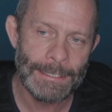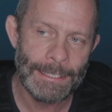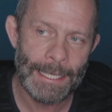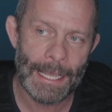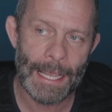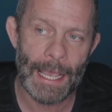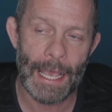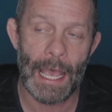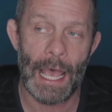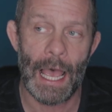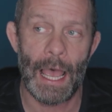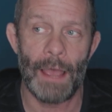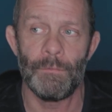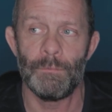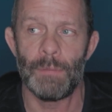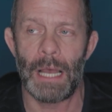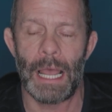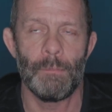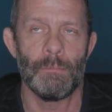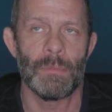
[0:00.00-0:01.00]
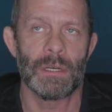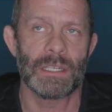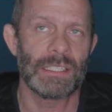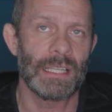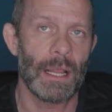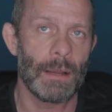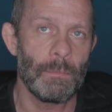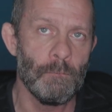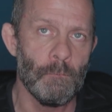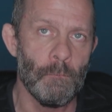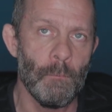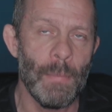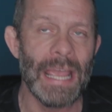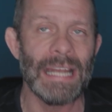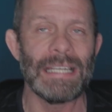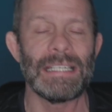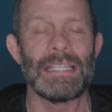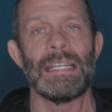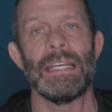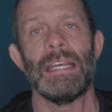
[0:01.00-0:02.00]
yeah, I must
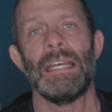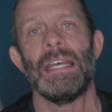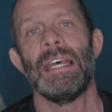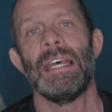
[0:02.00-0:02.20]
admit